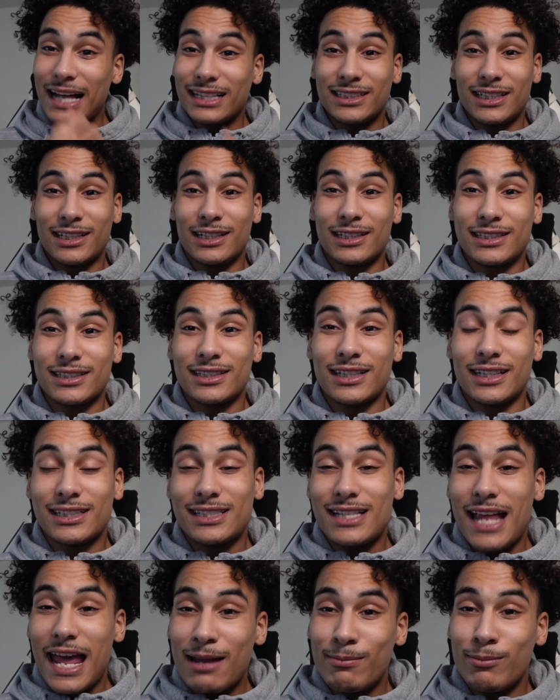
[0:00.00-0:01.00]
see this the
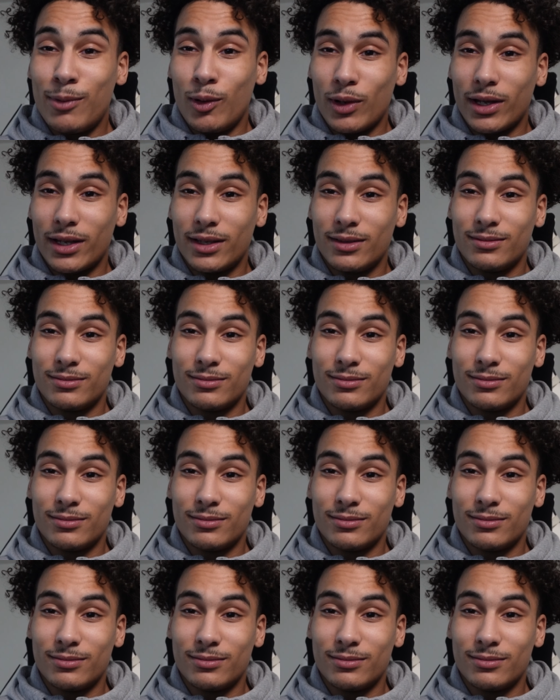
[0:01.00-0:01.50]
state boy.